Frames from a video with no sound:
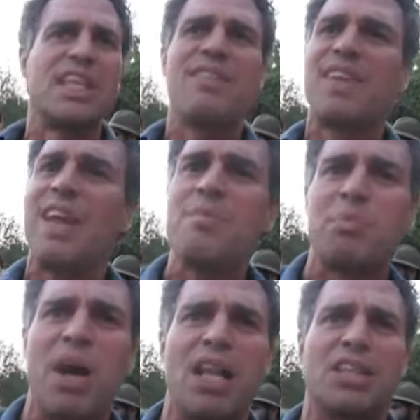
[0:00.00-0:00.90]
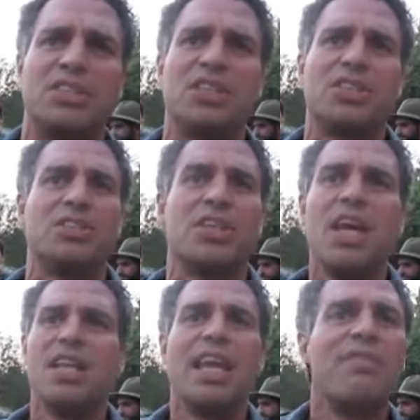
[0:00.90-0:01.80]
They've gamed the politicians.
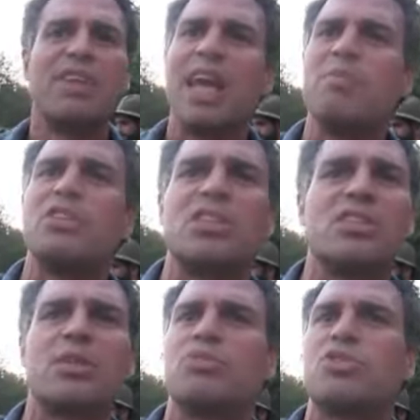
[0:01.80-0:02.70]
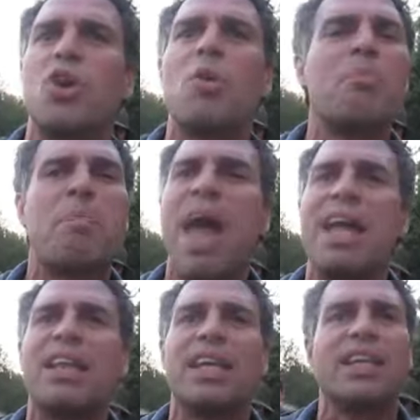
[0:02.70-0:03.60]
They've gamed the system so
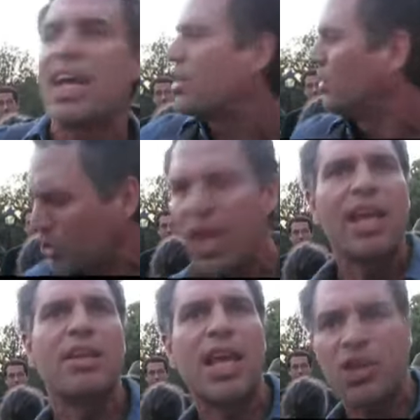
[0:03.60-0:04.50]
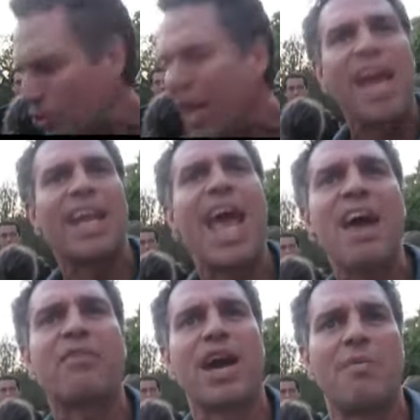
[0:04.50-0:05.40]
badly that you can't
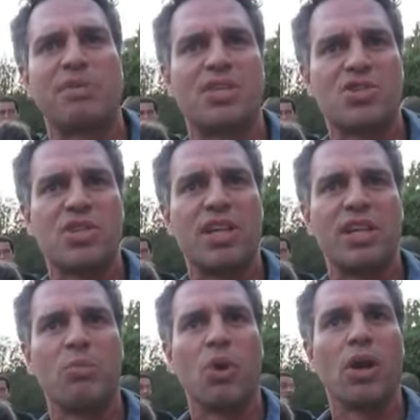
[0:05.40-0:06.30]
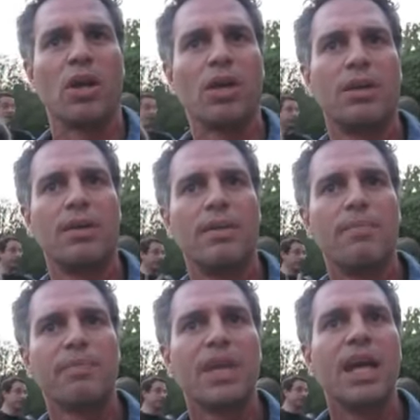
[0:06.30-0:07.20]
have competition anymore.
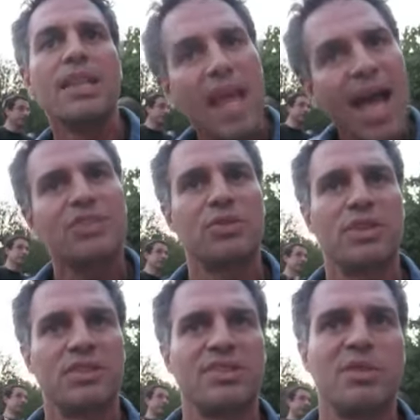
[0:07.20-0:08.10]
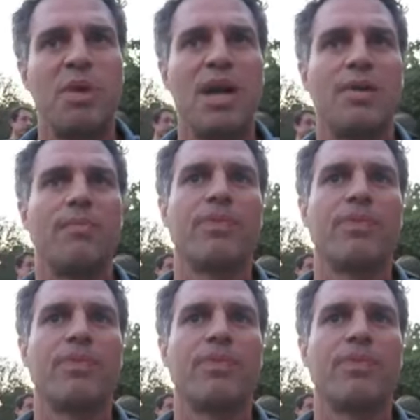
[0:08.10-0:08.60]
And that's what this is about.